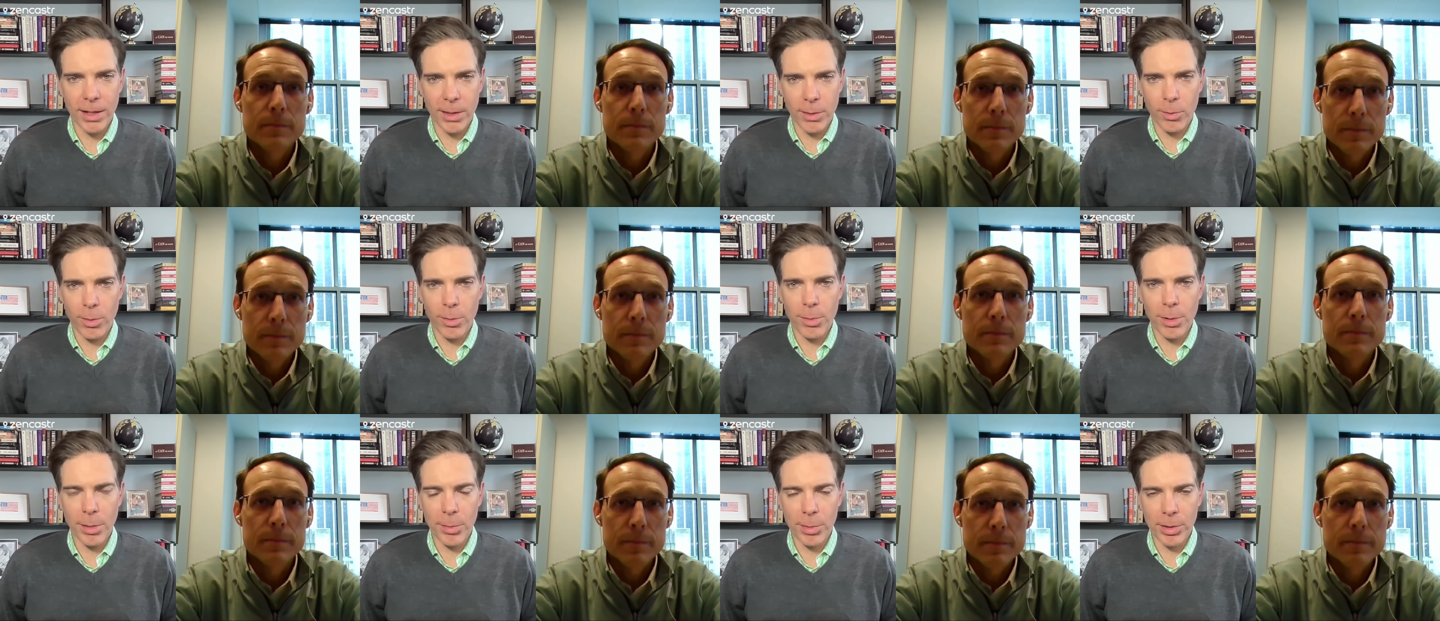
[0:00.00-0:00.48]
Speaker 1: in the
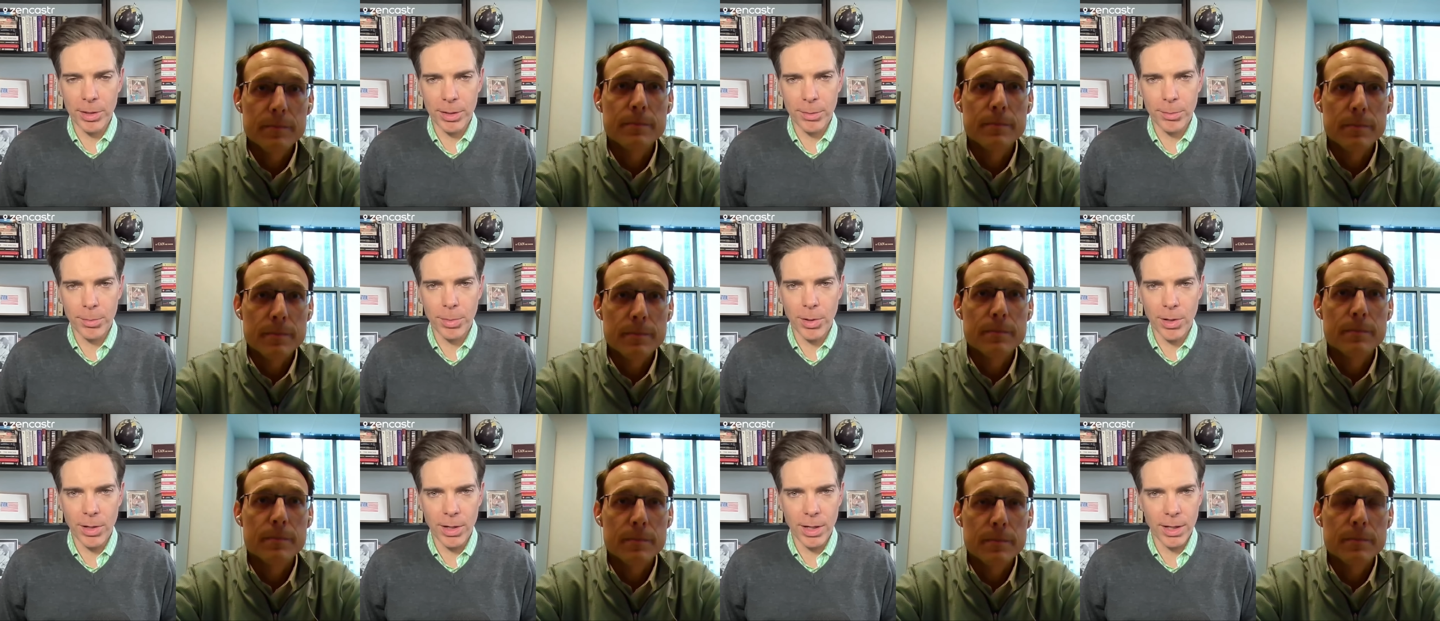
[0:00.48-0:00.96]
Republican
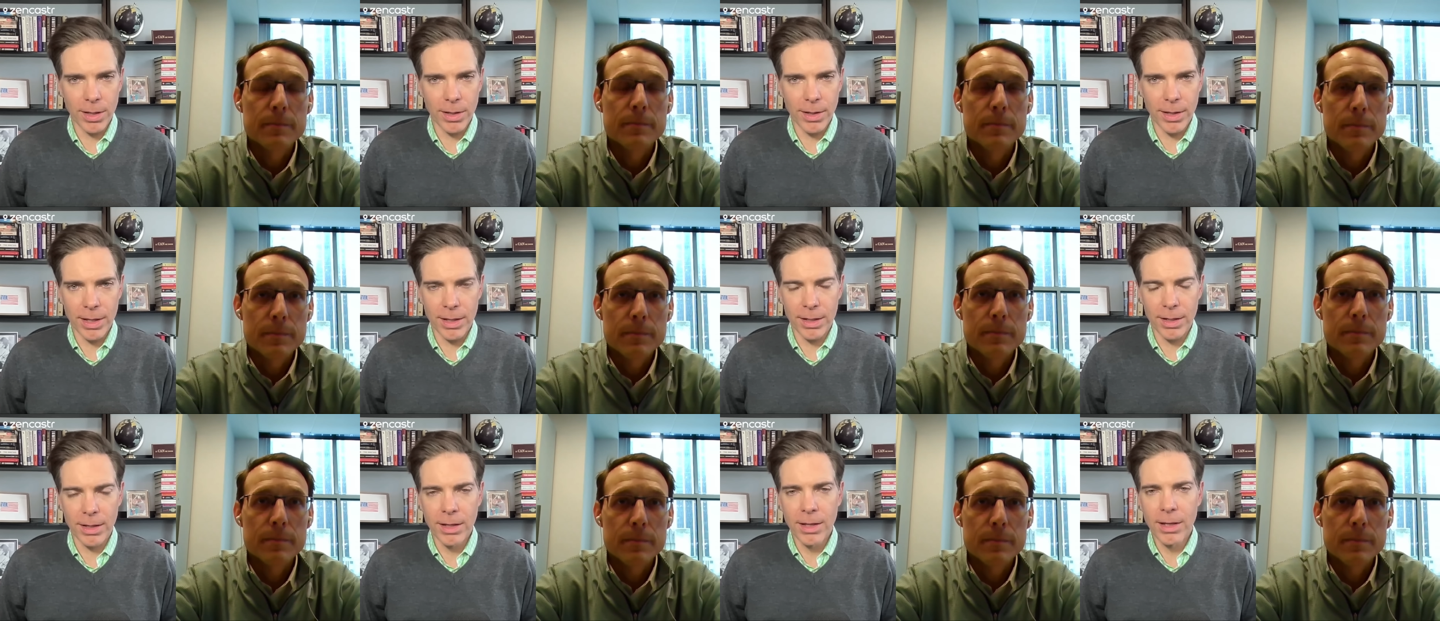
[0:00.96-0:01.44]
Party,
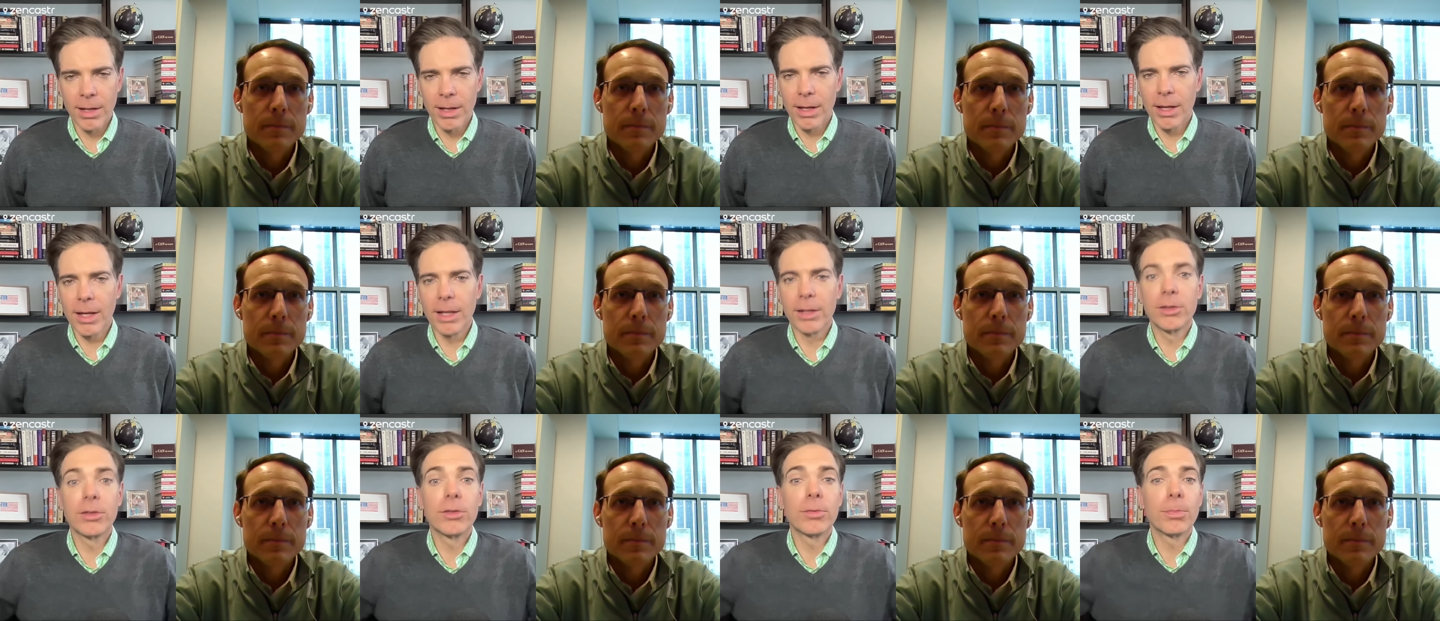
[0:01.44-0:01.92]
that
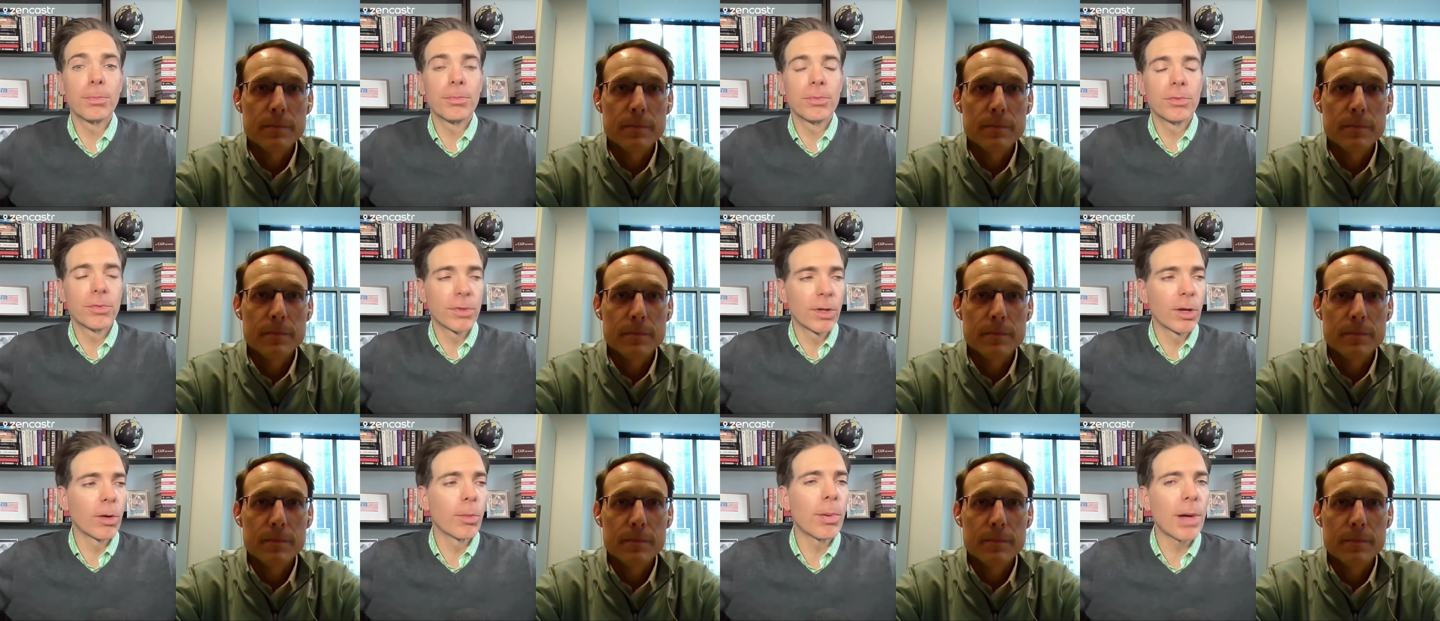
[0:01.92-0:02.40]
it's
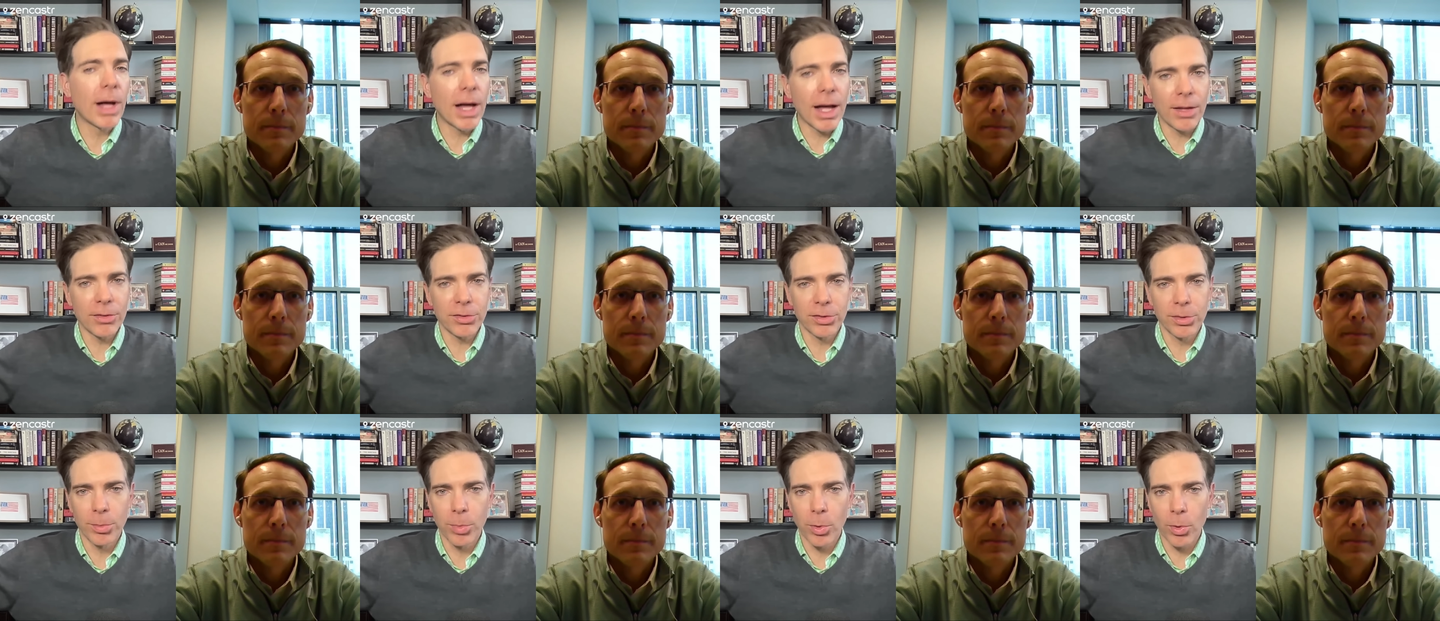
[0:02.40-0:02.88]
still
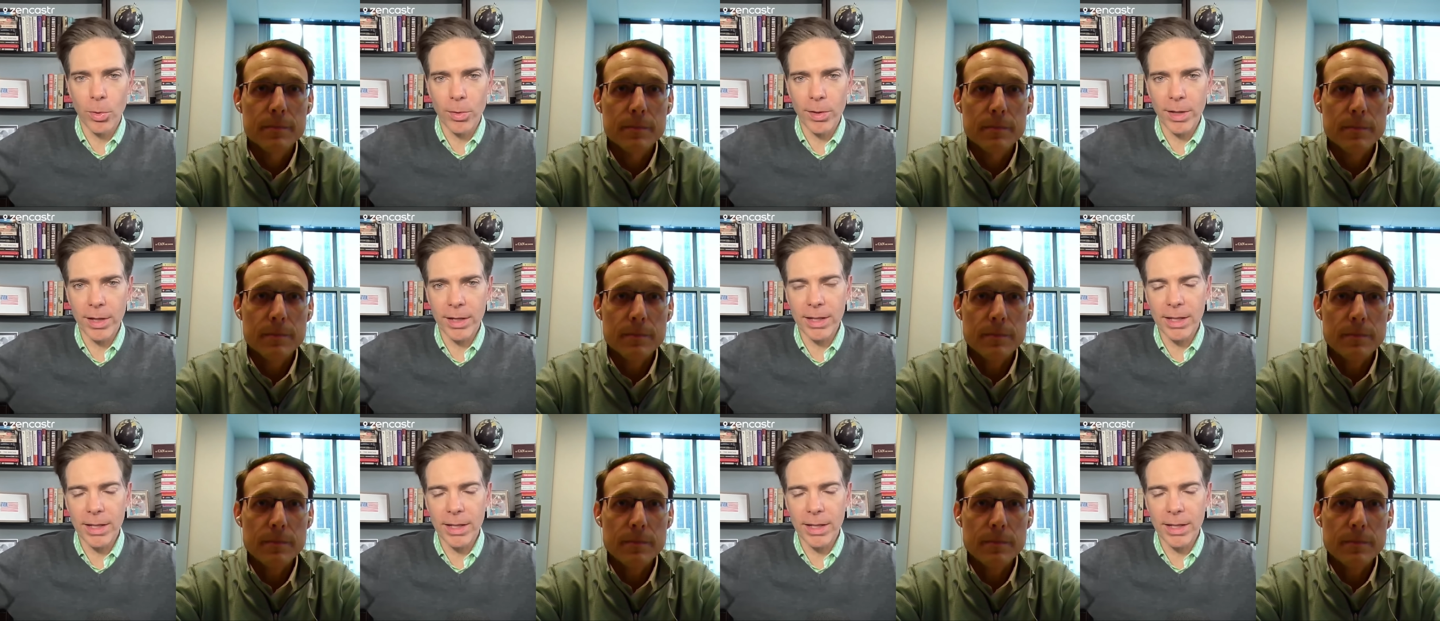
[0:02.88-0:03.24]
possible that